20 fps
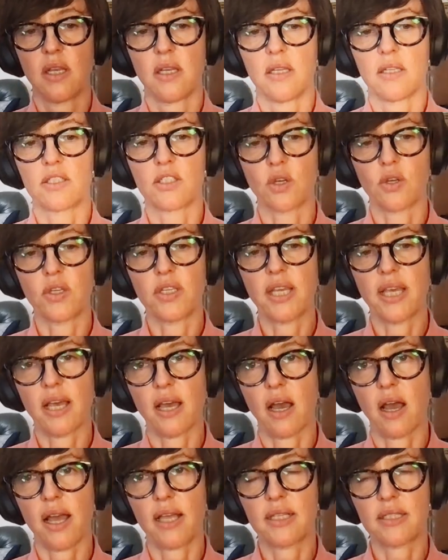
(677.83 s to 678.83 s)
So
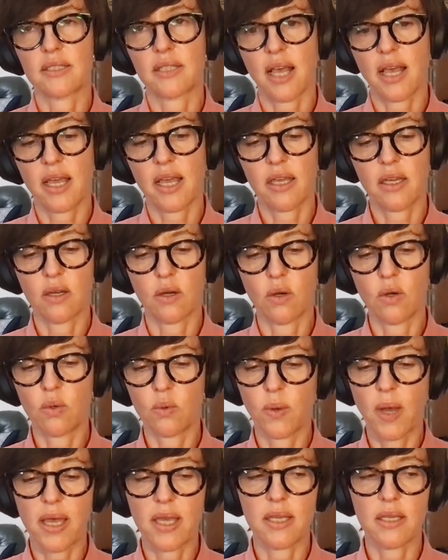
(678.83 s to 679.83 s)
yeah, I say
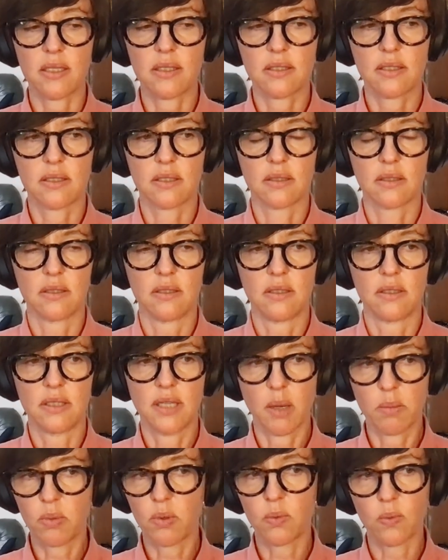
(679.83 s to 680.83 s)
always
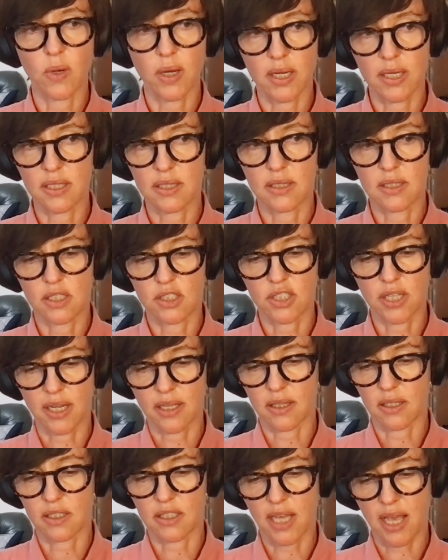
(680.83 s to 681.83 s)
number one is to
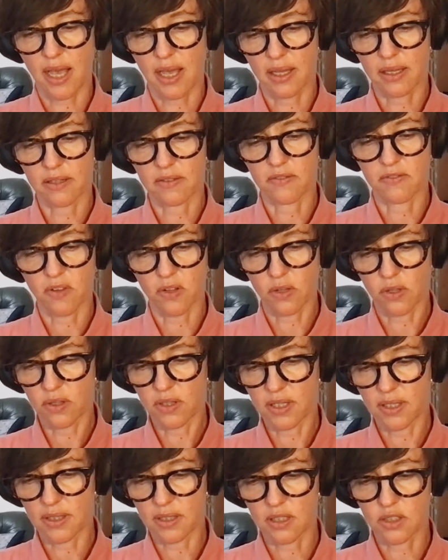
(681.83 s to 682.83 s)
check the tag and follow
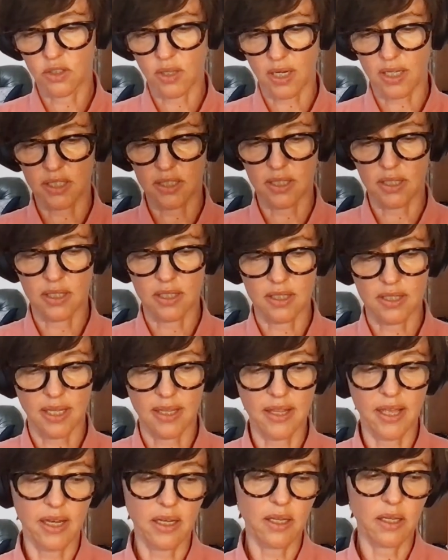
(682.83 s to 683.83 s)
the instructions.
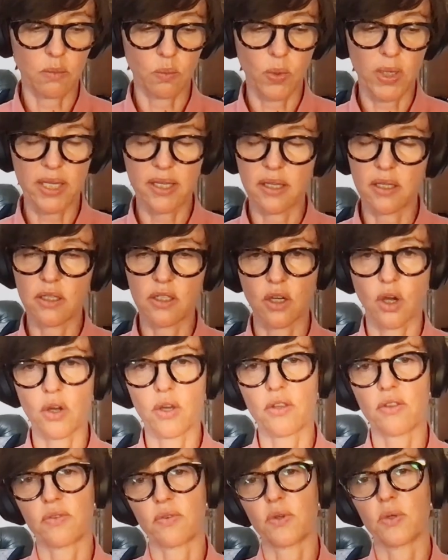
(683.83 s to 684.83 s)
And then we can
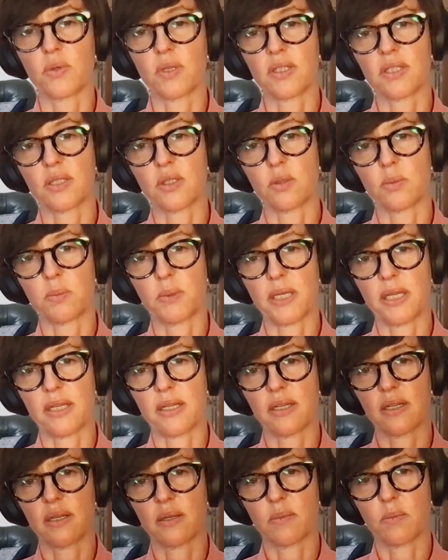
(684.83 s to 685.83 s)
go through a little bit
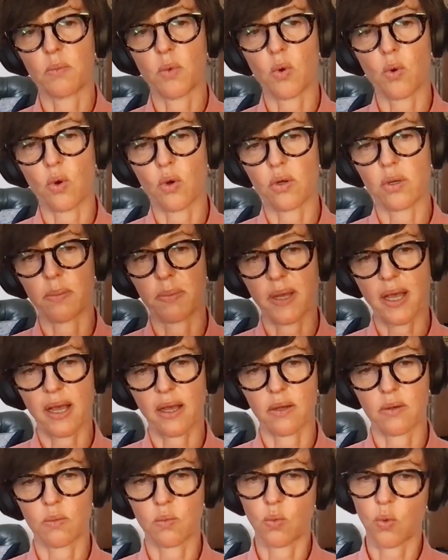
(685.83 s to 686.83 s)
more
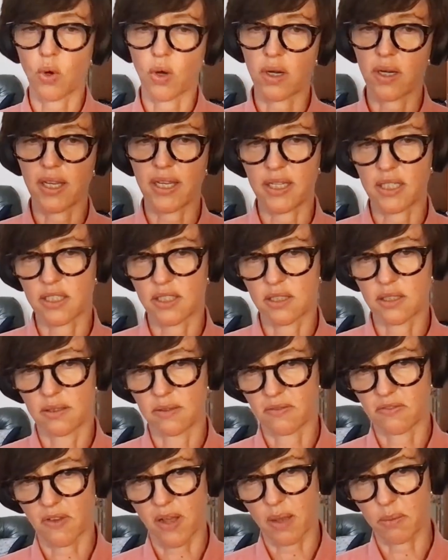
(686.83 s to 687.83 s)
about what each
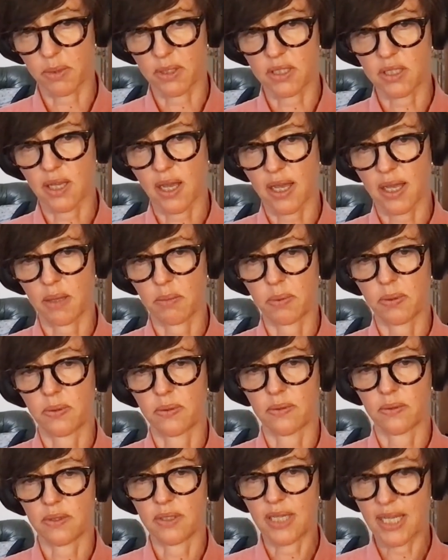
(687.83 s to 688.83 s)
fiber type
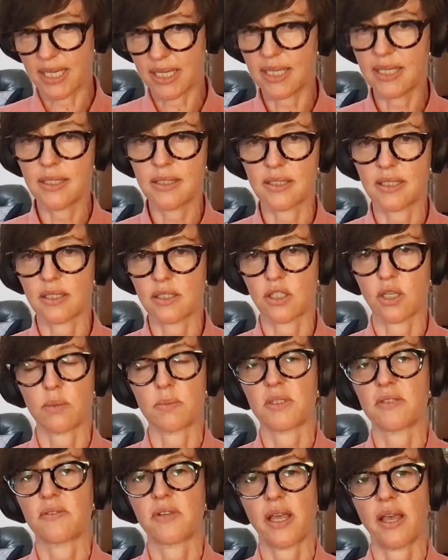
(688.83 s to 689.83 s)
needs in
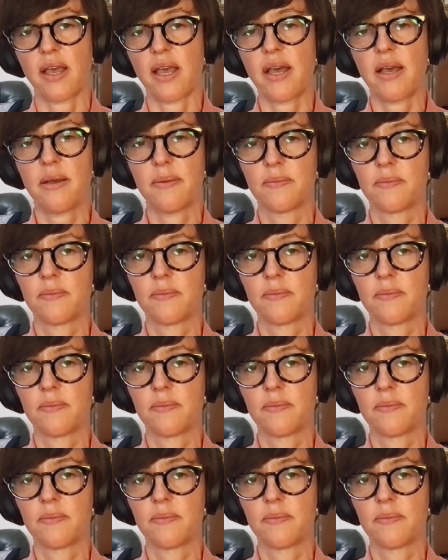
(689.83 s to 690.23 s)
terms of care.